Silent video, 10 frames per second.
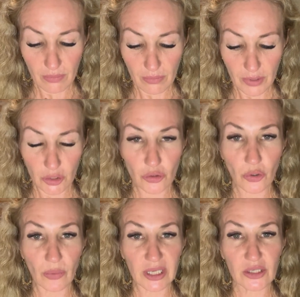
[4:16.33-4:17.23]
are
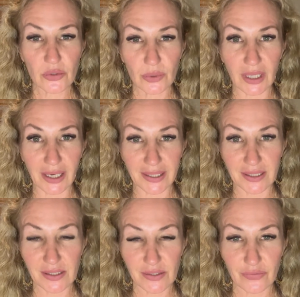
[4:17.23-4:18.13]
drawing 2
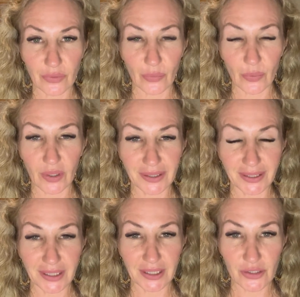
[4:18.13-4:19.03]
lines from one
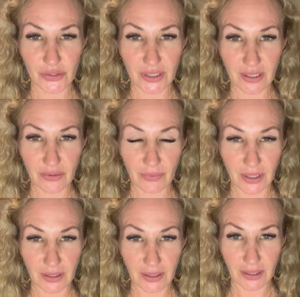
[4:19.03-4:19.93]
ear to another
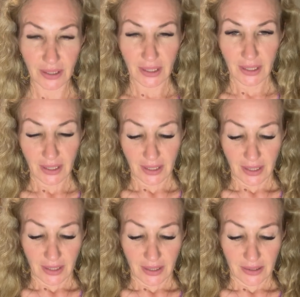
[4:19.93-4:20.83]
one.
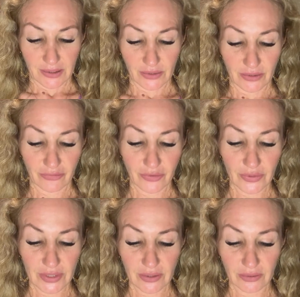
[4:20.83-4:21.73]
So the
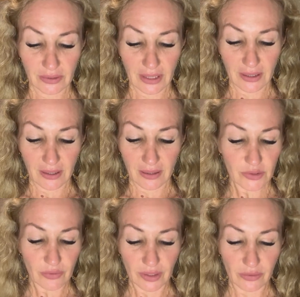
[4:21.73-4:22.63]

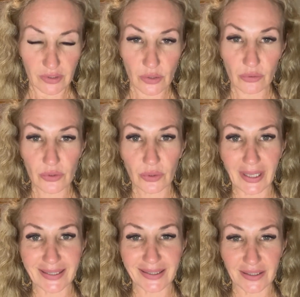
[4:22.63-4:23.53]
horizontal,
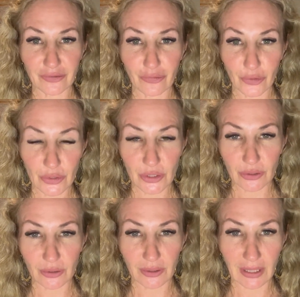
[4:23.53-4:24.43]
and then the
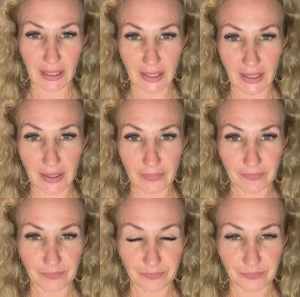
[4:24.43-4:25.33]
vertical line
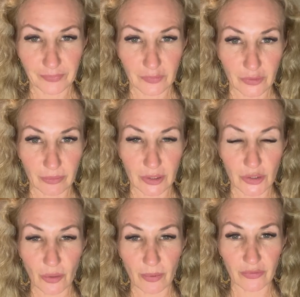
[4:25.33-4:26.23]
from the
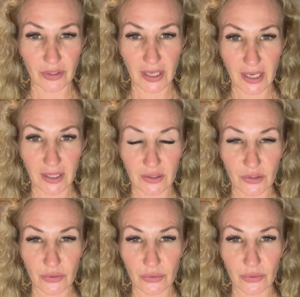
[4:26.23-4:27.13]
top of your head
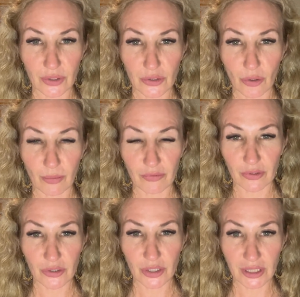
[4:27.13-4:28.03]
to the top of
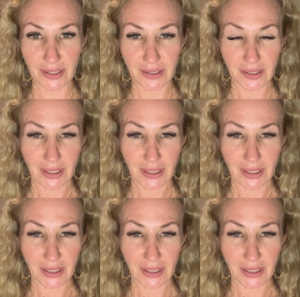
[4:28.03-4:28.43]
your chin.